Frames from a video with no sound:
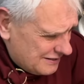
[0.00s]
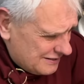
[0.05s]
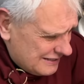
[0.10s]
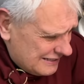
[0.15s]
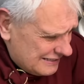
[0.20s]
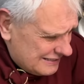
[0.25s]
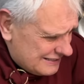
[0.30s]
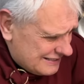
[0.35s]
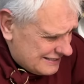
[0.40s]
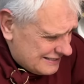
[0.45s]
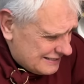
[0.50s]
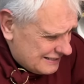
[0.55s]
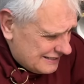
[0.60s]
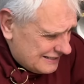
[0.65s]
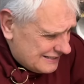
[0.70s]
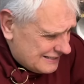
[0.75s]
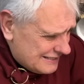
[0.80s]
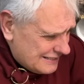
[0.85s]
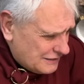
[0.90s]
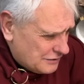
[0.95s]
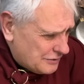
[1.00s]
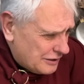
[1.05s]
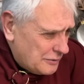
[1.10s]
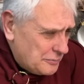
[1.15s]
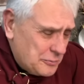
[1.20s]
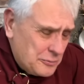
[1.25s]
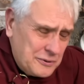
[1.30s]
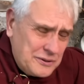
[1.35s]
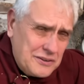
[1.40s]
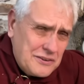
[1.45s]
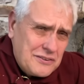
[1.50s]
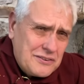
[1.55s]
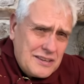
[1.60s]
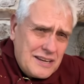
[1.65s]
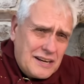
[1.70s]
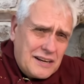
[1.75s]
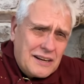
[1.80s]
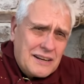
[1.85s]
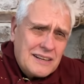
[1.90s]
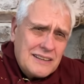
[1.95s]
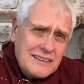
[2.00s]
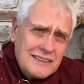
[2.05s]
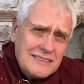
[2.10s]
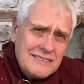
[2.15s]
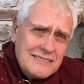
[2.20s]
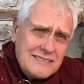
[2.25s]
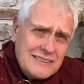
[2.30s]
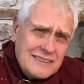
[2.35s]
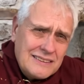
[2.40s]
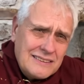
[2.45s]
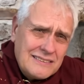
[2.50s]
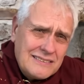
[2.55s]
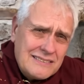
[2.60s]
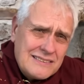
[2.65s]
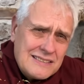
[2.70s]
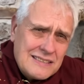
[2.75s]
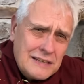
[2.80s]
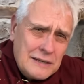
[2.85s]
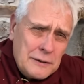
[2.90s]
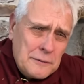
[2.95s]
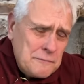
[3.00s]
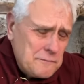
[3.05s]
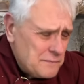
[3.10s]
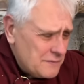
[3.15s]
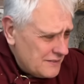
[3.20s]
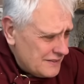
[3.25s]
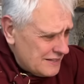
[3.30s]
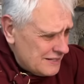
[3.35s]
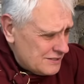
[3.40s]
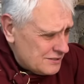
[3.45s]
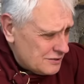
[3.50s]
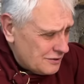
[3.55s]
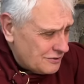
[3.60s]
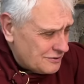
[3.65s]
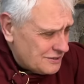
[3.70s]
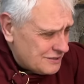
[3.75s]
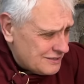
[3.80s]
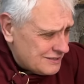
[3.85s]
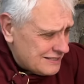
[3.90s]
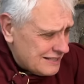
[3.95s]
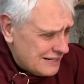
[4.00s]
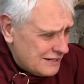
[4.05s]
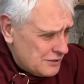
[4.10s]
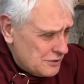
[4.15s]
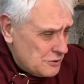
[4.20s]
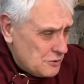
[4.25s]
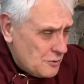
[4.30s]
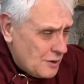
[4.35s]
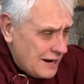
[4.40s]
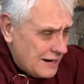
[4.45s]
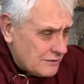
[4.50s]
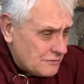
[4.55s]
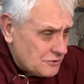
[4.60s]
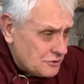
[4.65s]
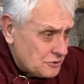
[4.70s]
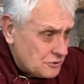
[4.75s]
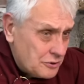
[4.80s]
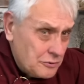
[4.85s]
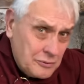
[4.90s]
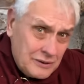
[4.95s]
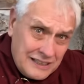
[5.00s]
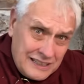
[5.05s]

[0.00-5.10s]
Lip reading: it's incredible when you think that these doctors, they knew how to treat. Well,